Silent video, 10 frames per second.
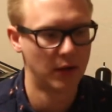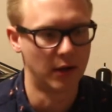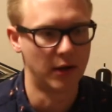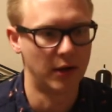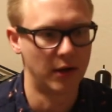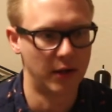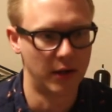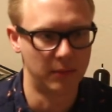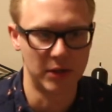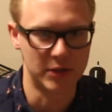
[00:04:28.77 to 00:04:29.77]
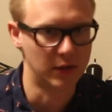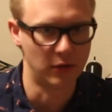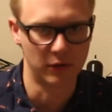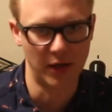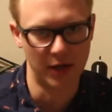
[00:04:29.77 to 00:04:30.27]
and basically
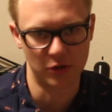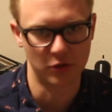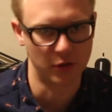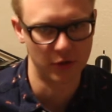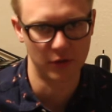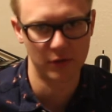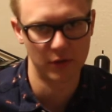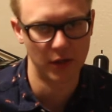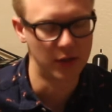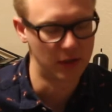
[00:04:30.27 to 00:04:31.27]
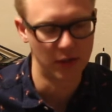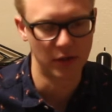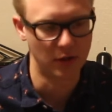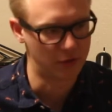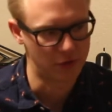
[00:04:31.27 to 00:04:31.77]
all the extra,
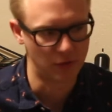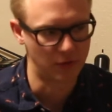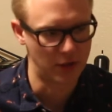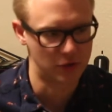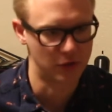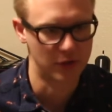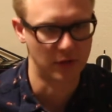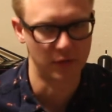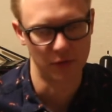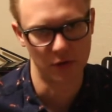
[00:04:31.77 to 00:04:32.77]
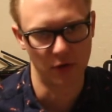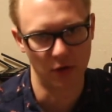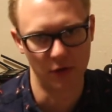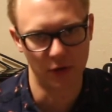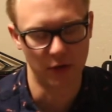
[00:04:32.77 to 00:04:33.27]
any other sort of extra stuff that was going
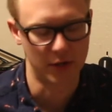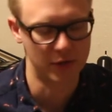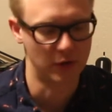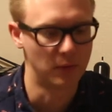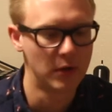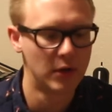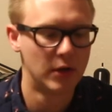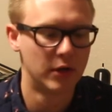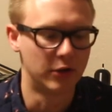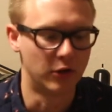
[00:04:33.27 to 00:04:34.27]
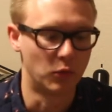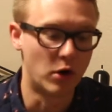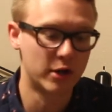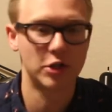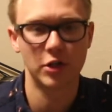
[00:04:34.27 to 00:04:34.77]
on in the class. So you're going to
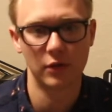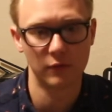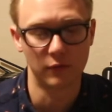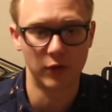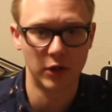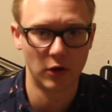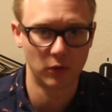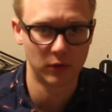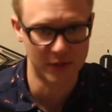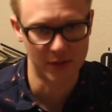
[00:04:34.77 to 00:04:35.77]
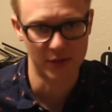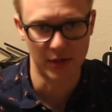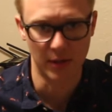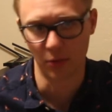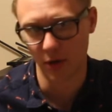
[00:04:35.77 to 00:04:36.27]
watch the video lessons
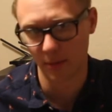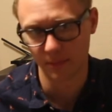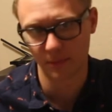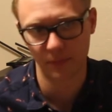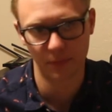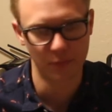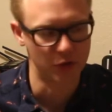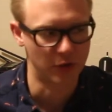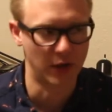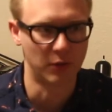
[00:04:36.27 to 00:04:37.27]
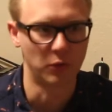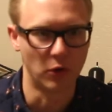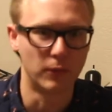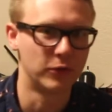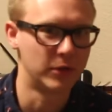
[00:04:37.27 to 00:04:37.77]
that I put up, which again will
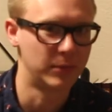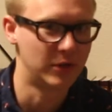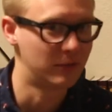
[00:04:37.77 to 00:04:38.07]
hopefully be